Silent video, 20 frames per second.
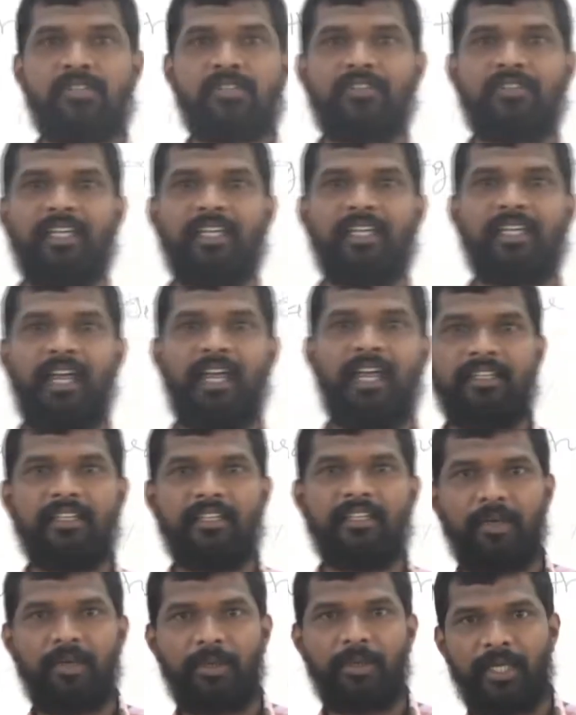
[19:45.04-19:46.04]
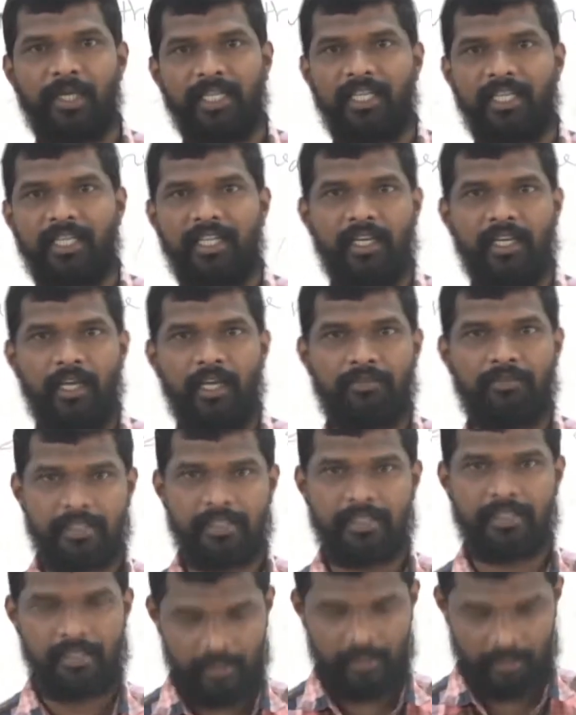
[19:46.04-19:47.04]
of the land in our daily life,
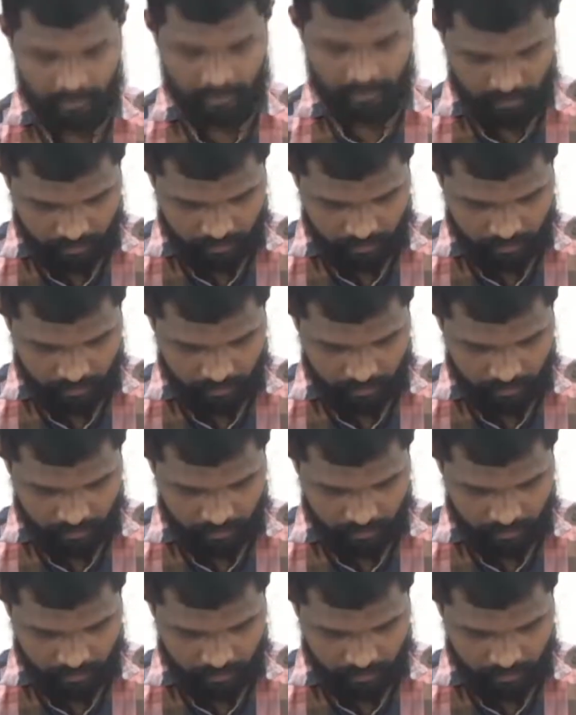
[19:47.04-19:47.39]
isn't it?